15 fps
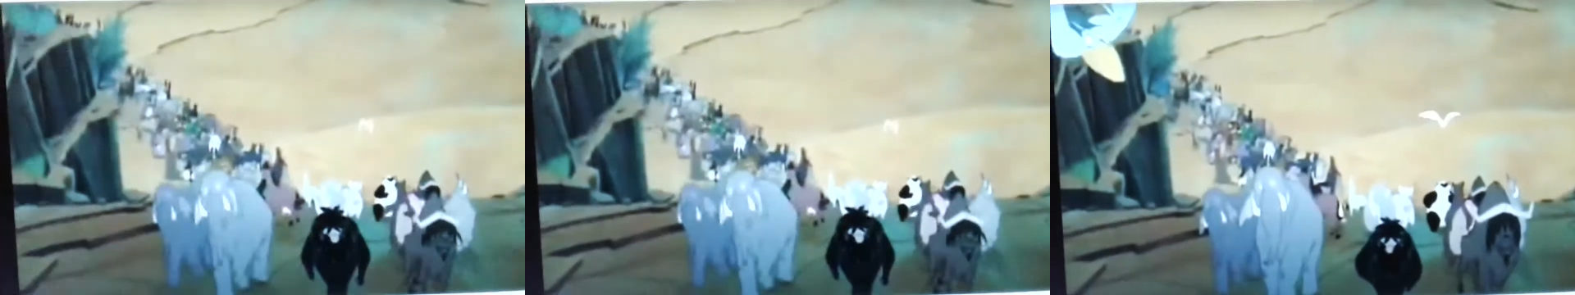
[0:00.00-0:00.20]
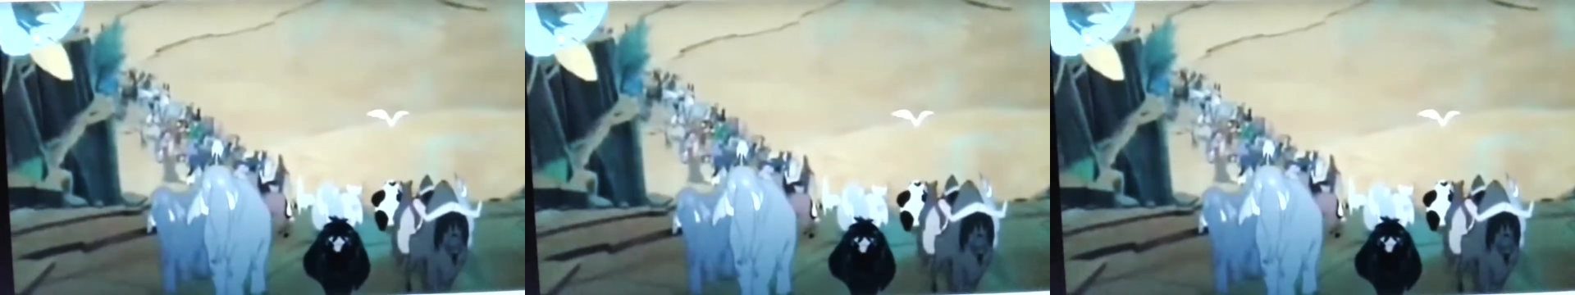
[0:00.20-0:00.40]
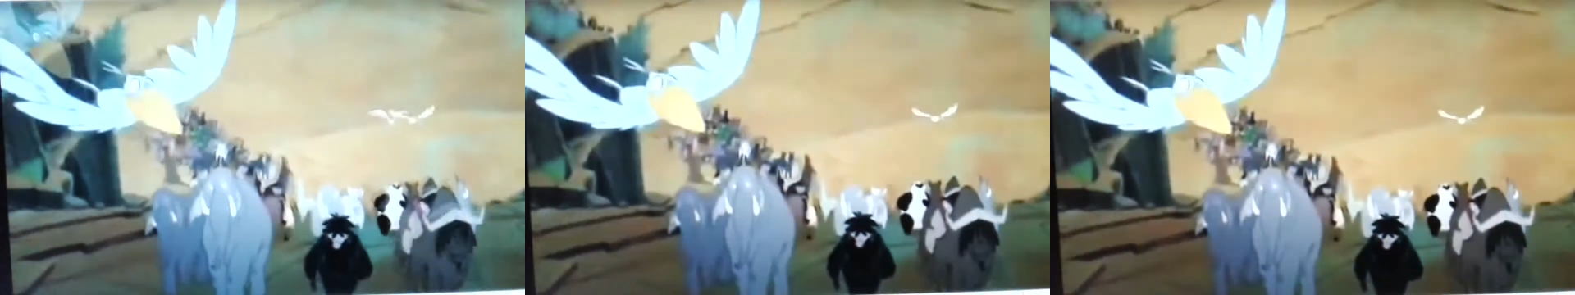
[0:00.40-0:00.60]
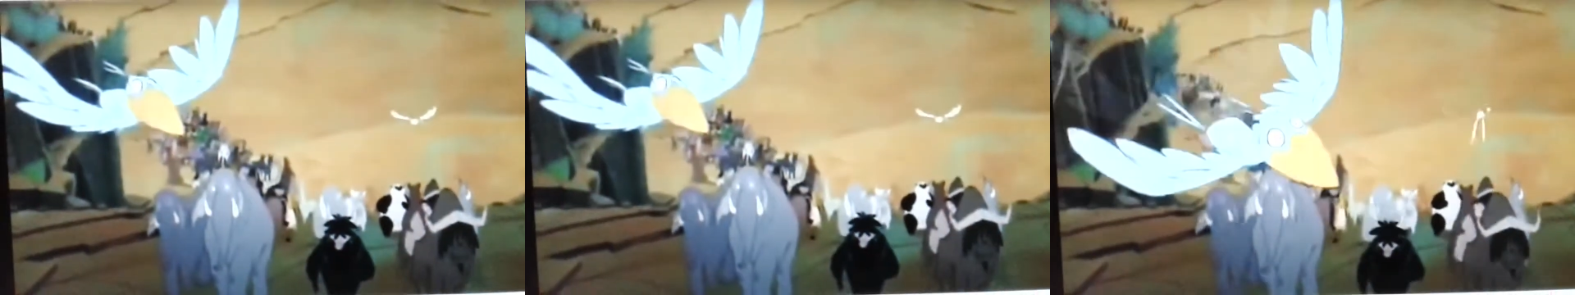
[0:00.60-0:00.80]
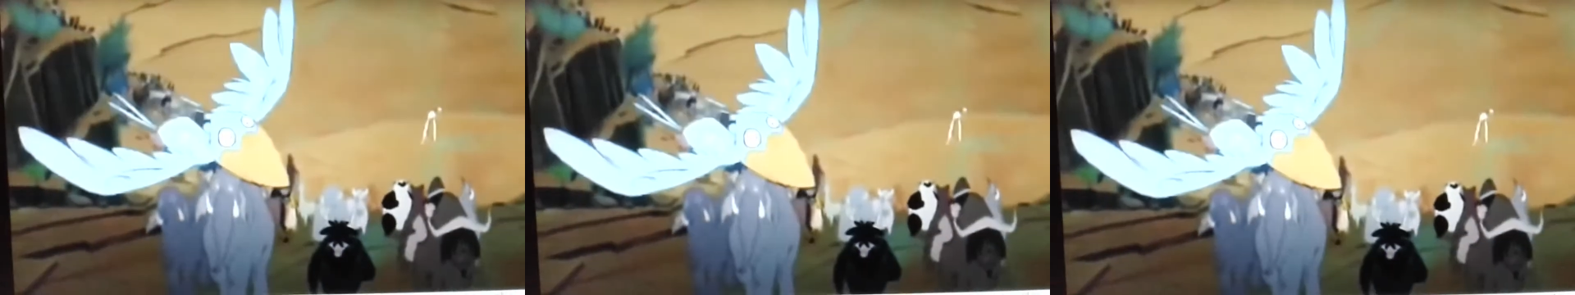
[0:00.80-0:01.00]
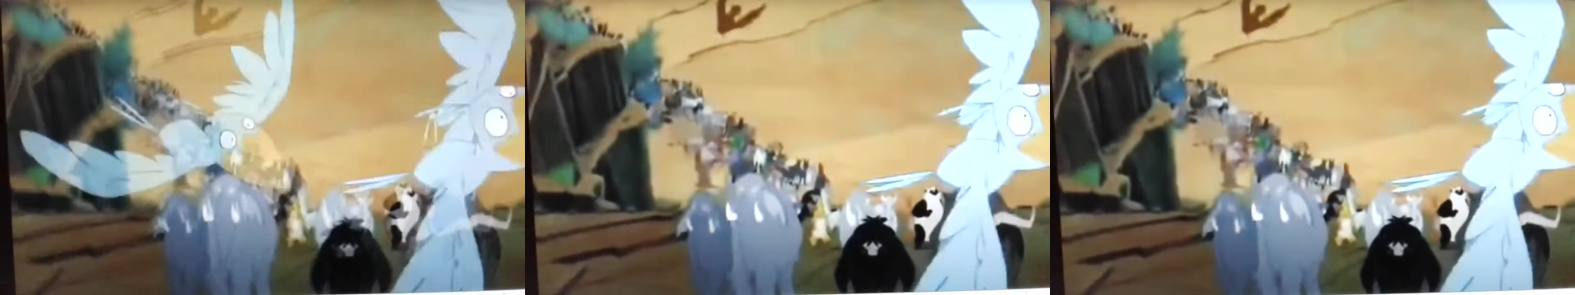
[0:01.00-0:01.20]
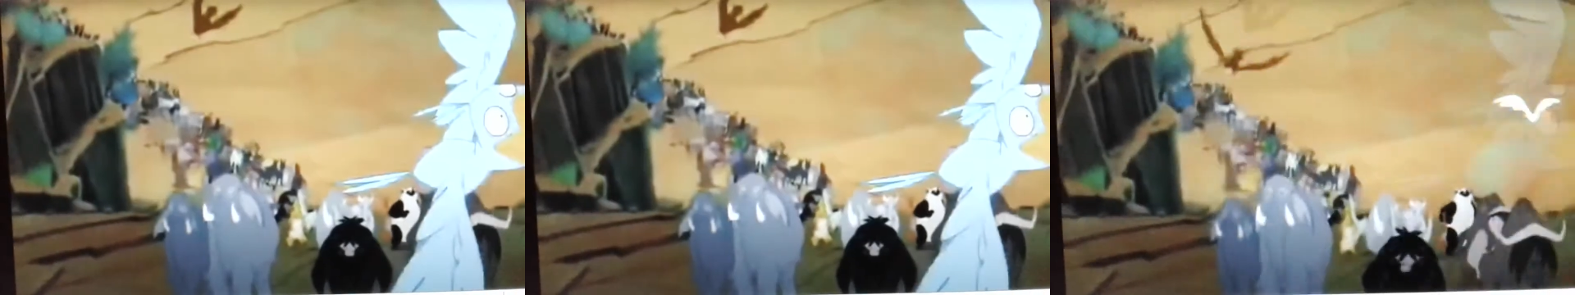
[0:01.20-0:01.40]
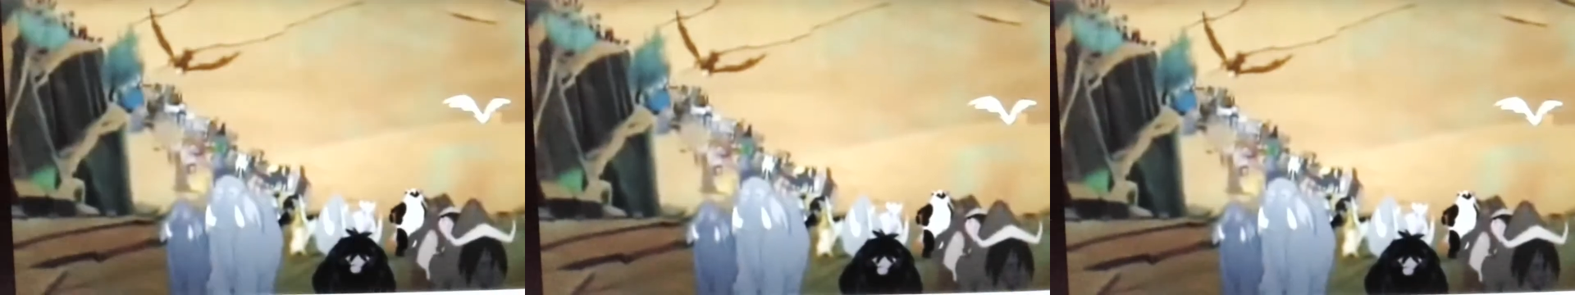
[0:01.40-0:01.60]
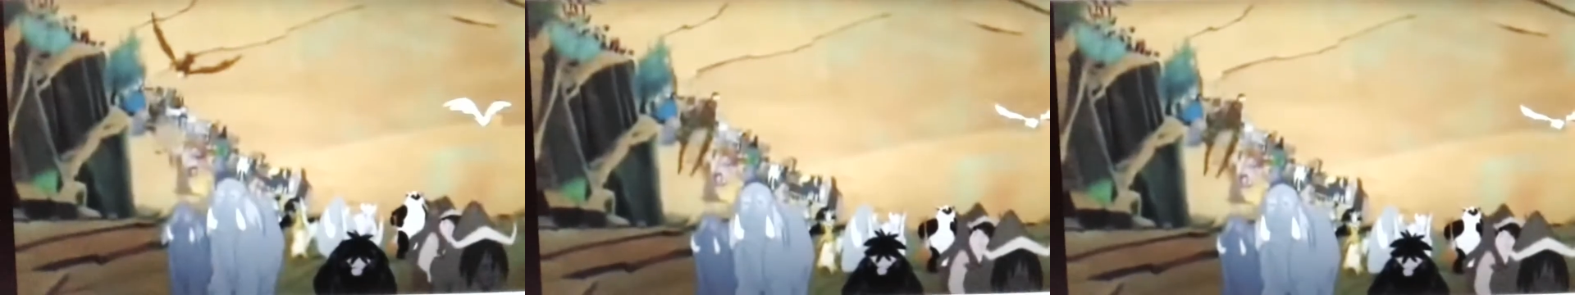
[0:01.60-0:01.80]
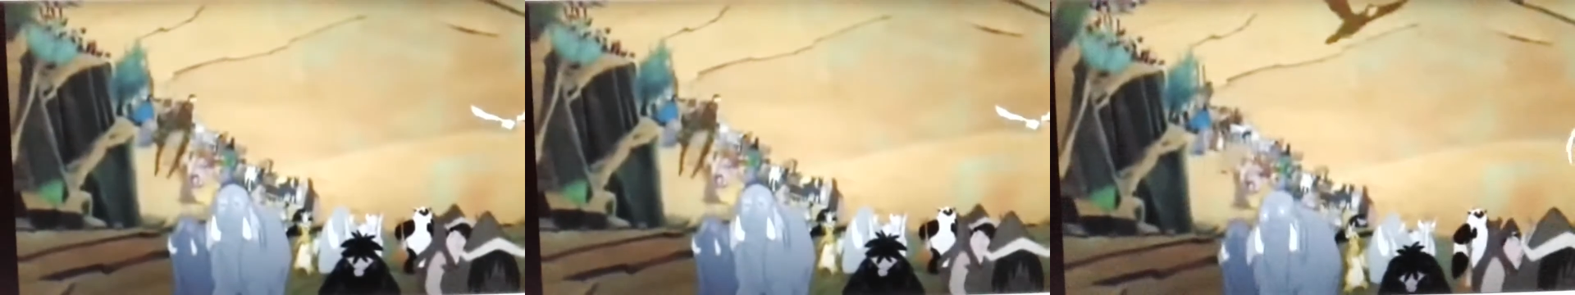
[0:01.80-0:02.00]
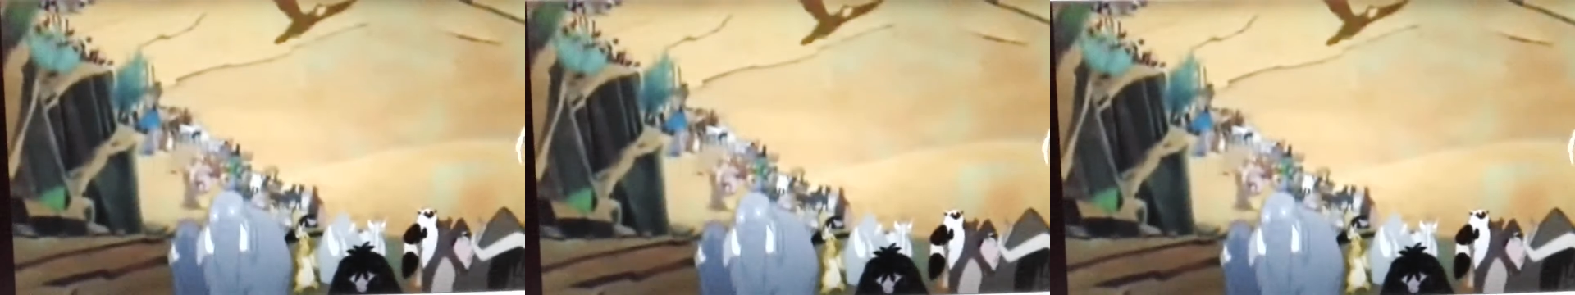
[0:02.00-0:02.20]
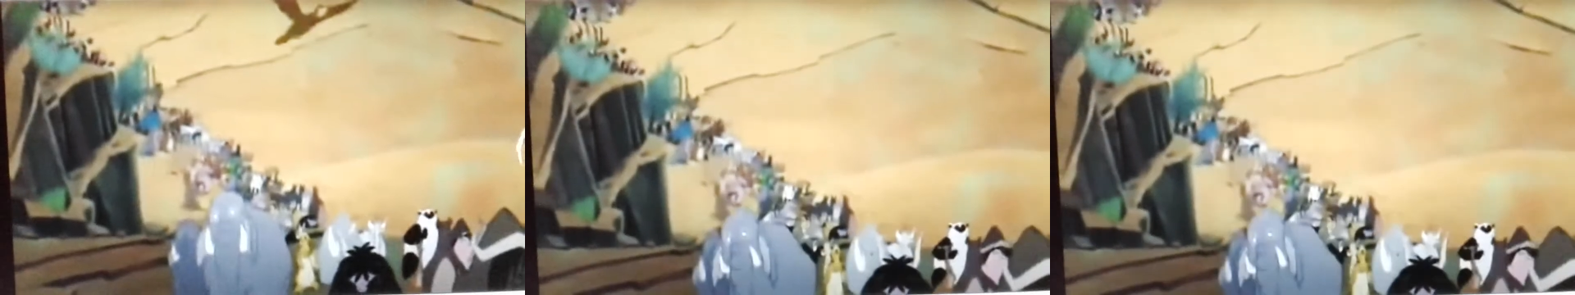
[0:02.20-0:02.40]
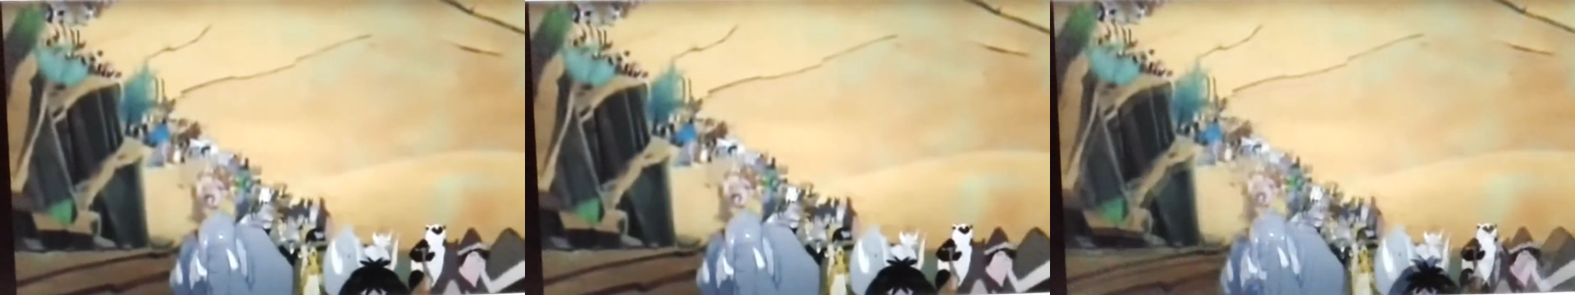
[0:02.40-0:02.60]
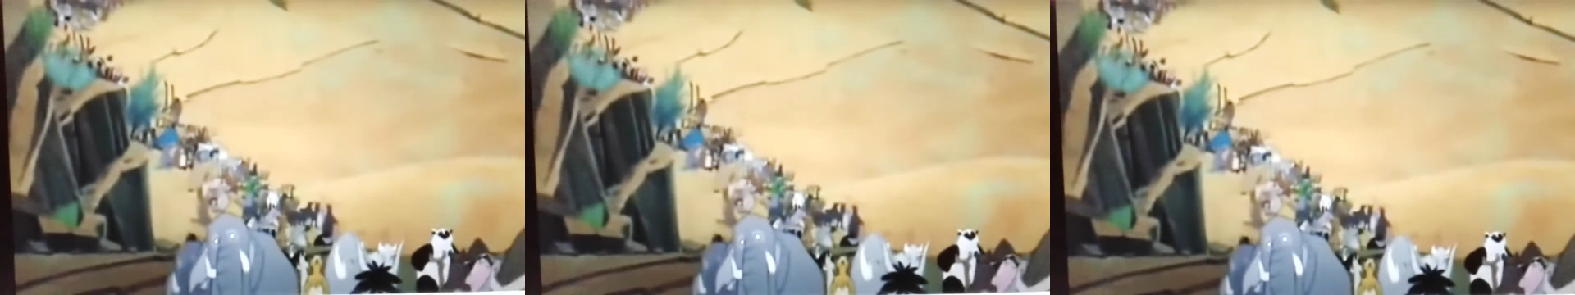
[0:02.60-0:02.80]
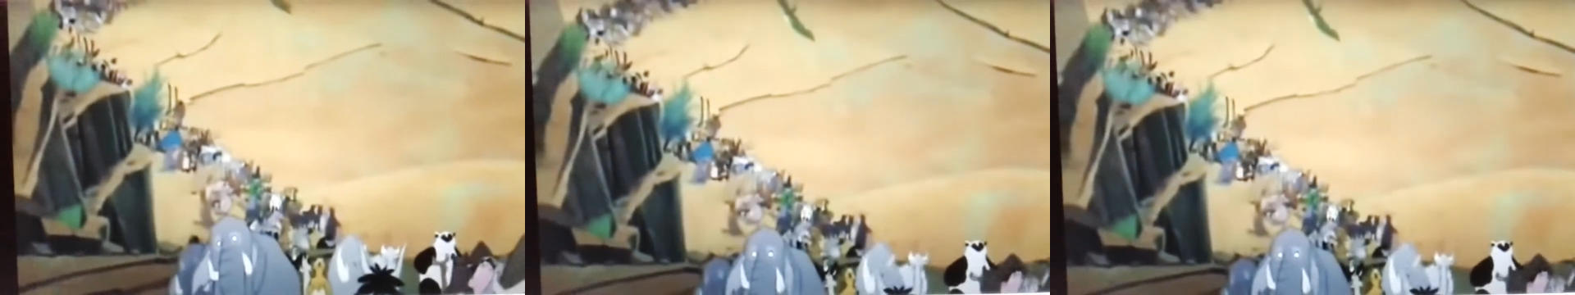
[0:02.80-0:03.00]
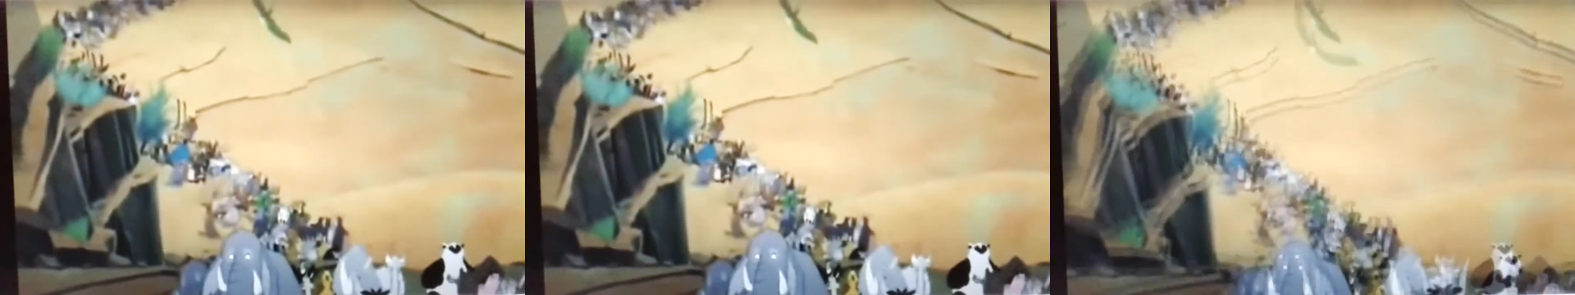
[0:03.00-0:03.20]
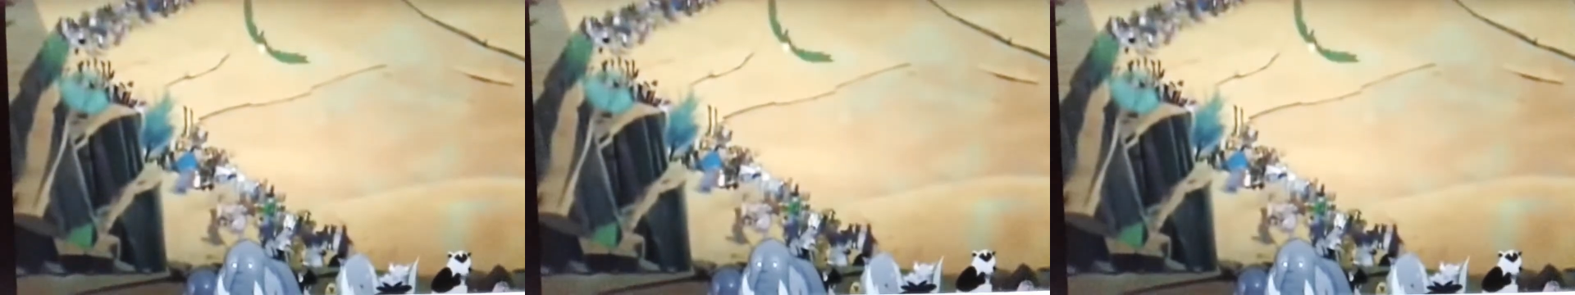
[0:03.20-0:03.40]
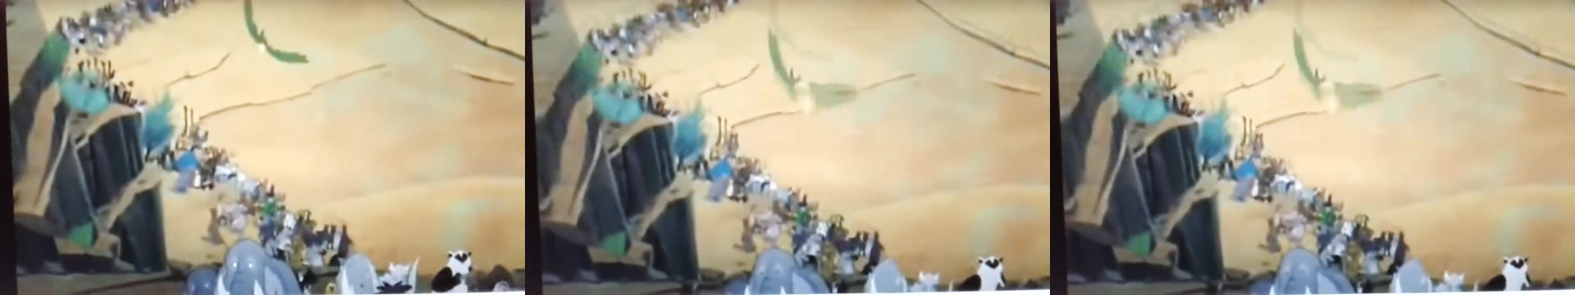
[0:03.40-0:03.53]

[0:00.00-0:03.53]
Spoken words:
Nobody's mouth can be seen.